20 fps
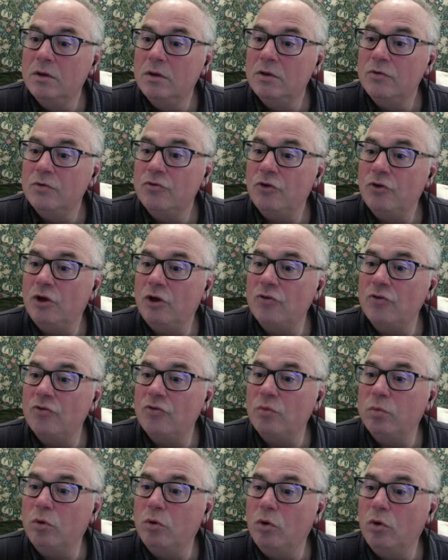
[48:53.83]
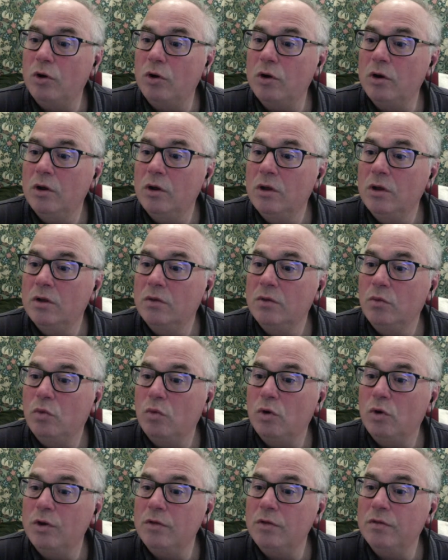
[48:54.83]
Joshua Porter,
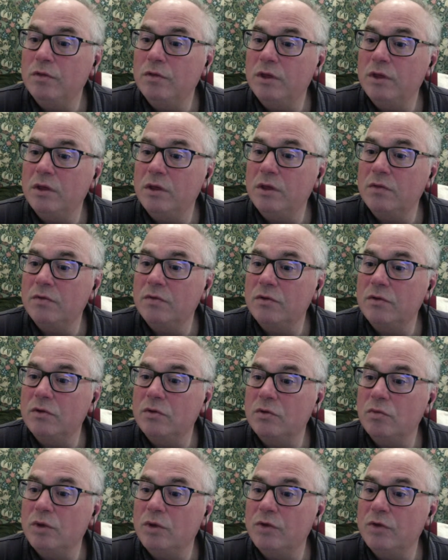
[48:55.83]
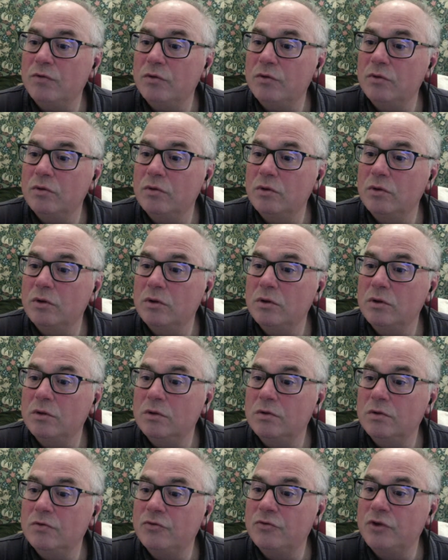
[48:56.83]
what do you think is a good ratio
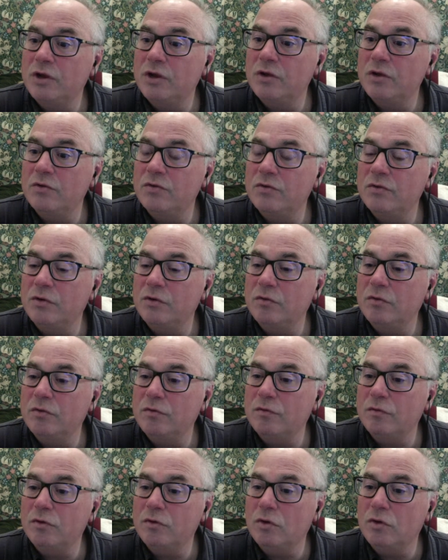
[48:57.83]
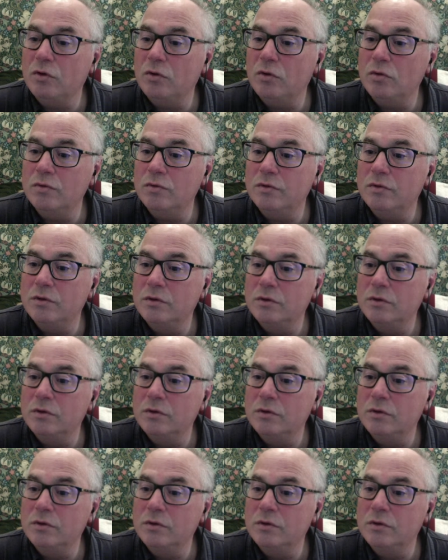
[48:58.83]
to change silver for gold?